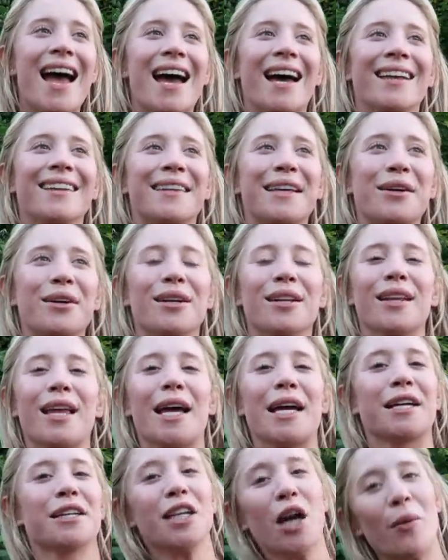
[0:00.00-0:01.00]
And they're
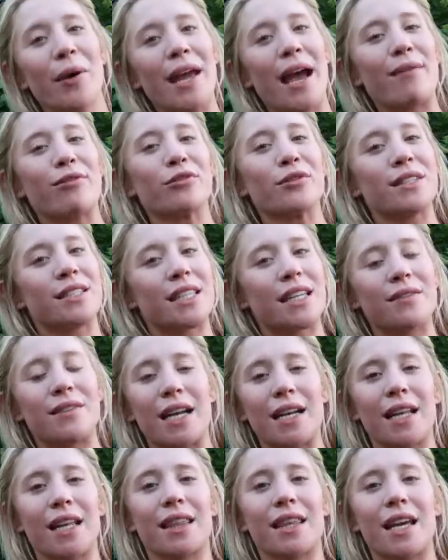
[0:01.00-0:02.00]
like, no, we haven't received
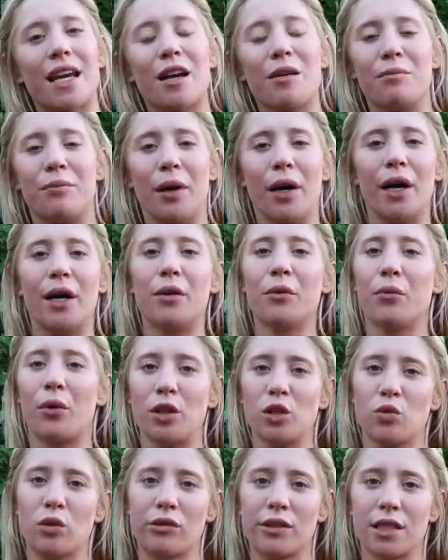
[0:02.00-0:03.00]
anything, but
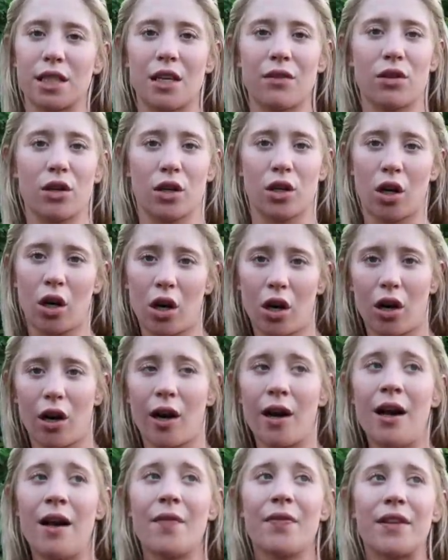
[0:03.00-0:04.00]
once we receive the
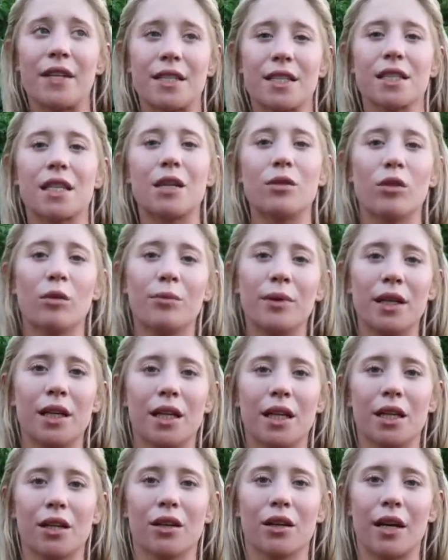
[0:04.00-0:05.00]
call, the ski will be
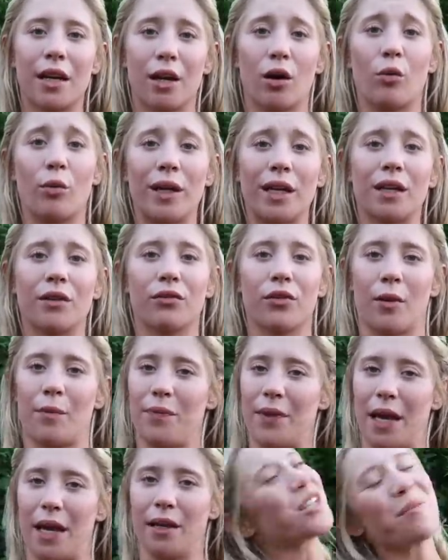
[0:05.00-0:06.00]
here in a week
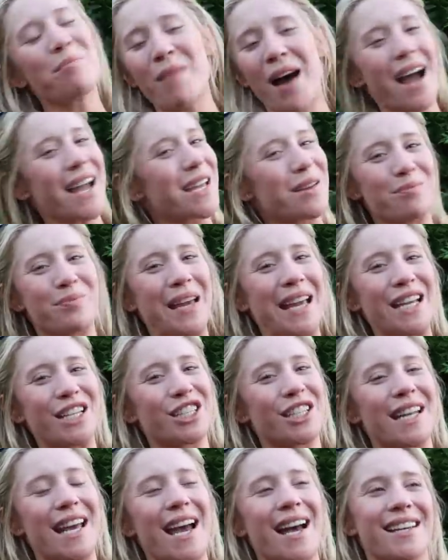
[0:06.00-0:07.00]
from then. So my
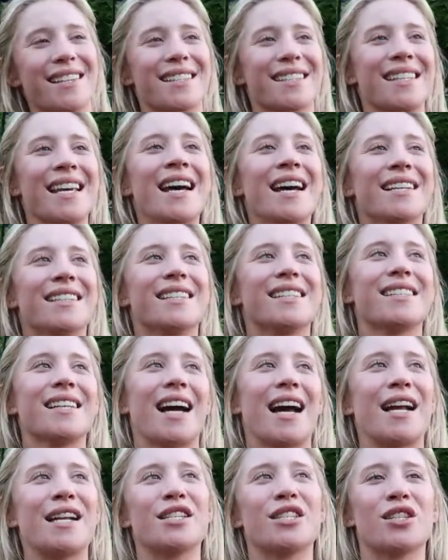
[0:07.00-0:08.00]
impatient ass
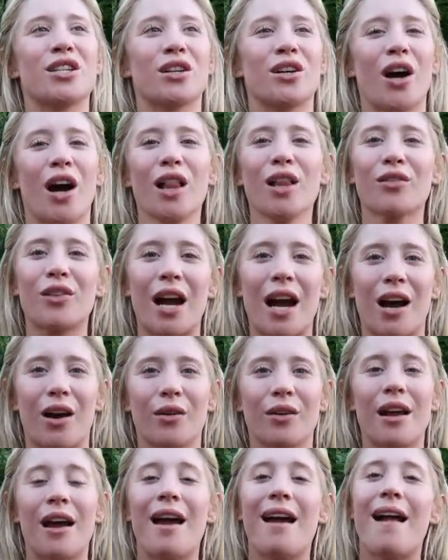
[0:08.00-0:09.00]
decides to call
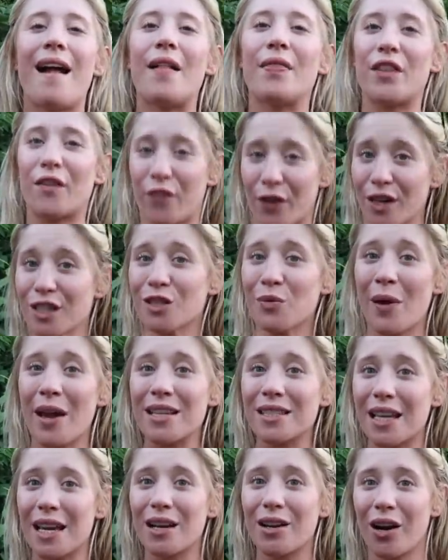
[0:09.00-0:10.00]
around, and the first
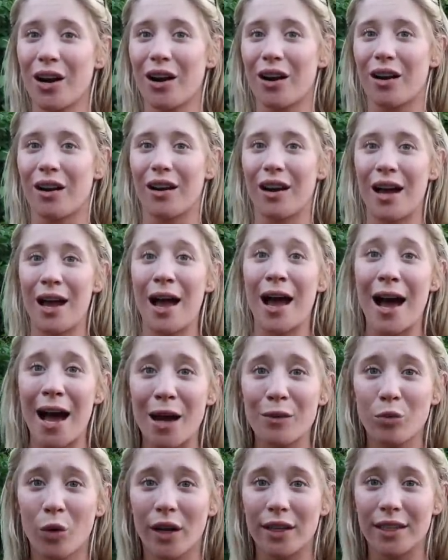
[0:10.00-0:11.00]
place I call
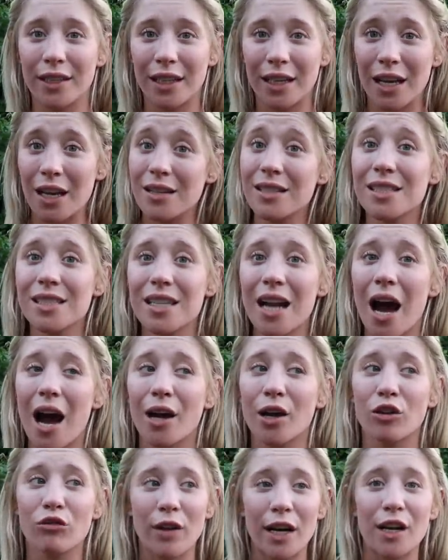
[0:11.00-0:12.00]
had one in
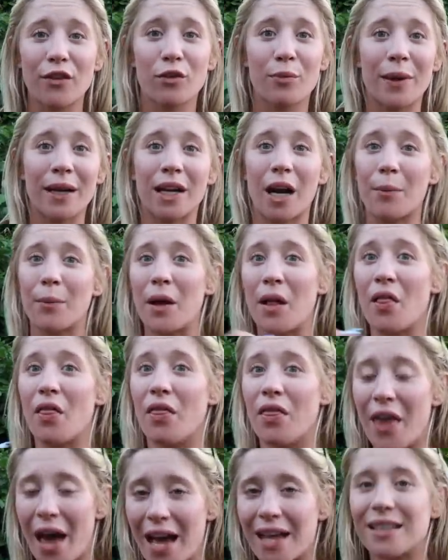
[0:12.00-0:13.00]
stock, ready for pickup
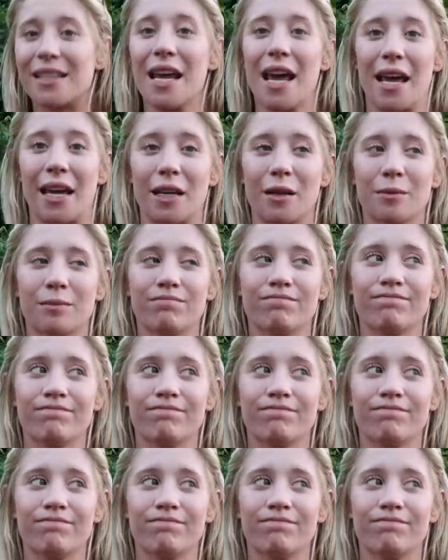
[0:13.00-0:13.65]
that day.